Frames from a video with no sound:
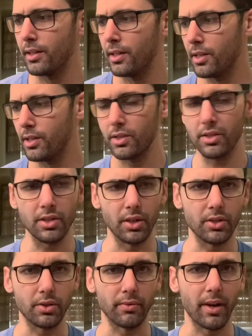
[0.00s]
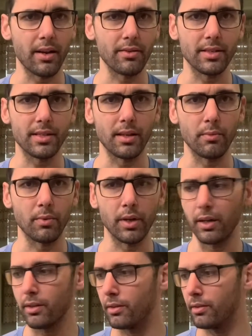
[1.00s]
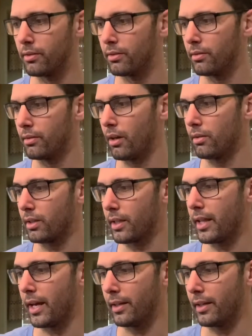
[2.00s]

search around somewhere. Oh, look at that.